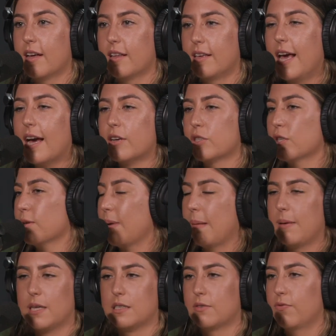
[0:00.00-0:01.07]
yeah, sure,
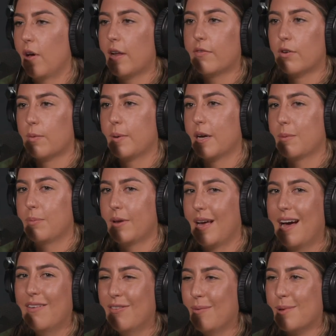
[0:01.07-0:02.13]
maybe it's fun for a period, but
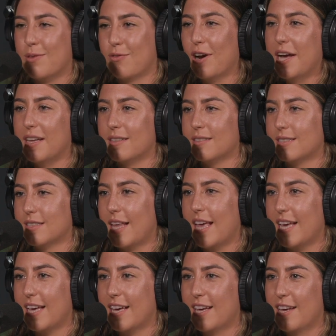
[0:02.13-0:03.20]
have fun with friends.
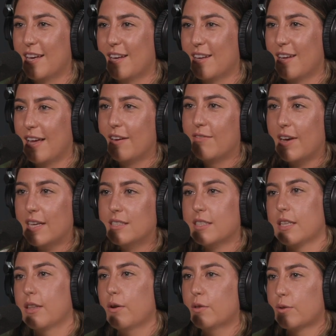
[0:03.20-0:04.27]
Like, invest
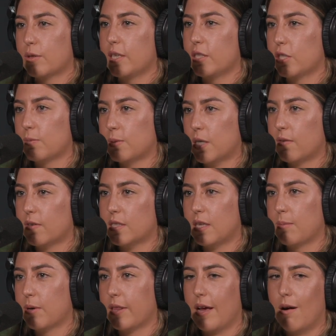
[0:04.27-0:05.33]
in those relationships over
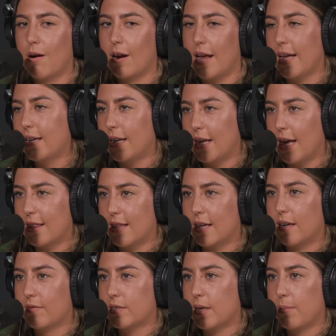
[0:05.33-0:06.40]
summer that aren't ending at the
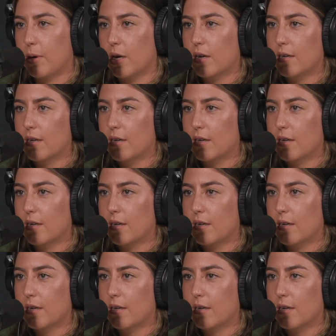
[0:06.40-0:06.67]
end of summer.